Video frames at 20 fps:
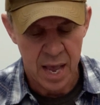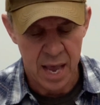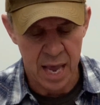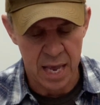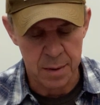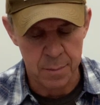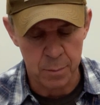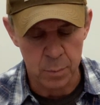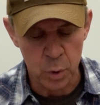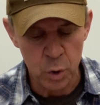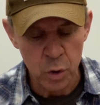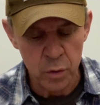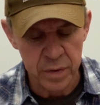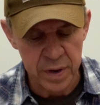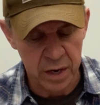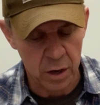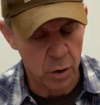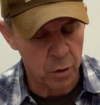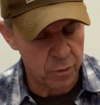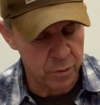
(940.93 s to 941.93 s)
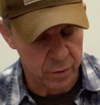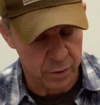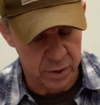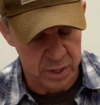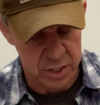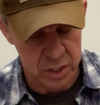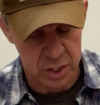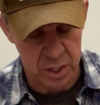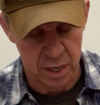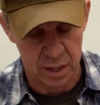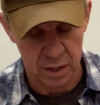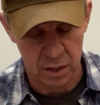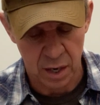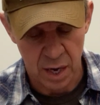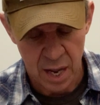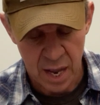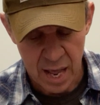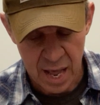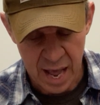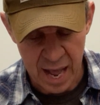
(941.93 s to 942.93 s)
and moving over each other
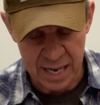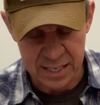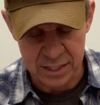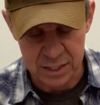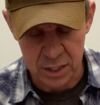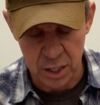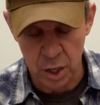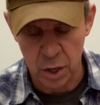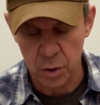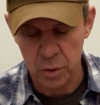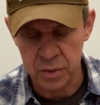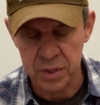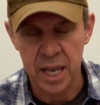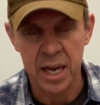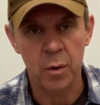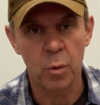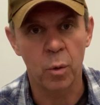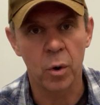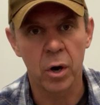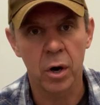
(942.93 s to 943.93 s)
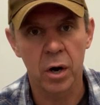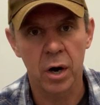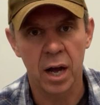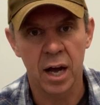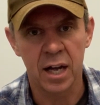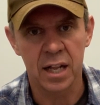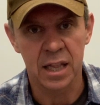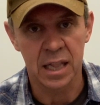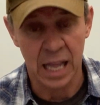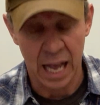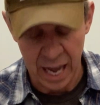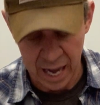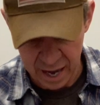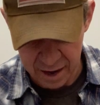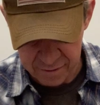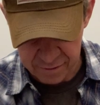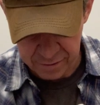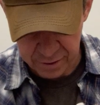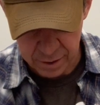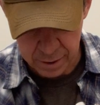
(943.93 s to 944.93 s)
as though they were alive.